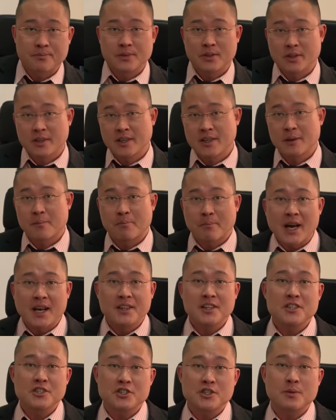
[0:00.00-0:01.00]
Okay,
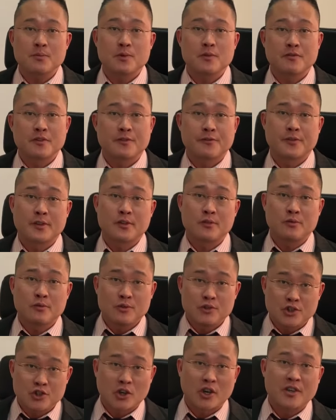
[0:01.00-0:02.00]
partnership to refer to
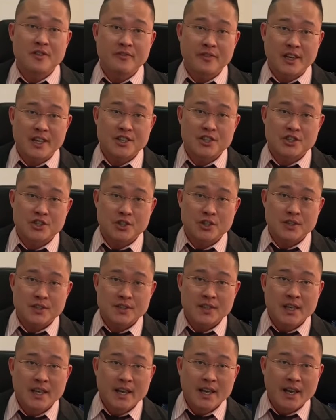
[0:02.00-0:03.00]
joint
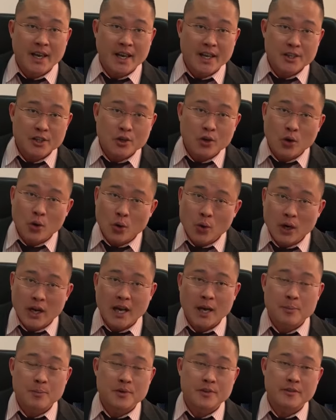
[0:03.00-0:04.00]
ventures and
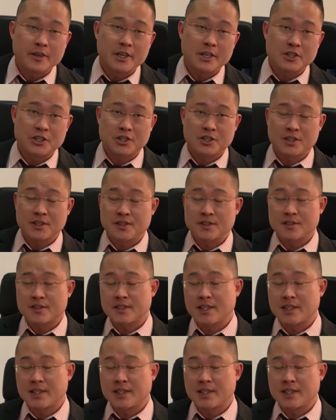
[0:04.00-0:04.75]
collaborations.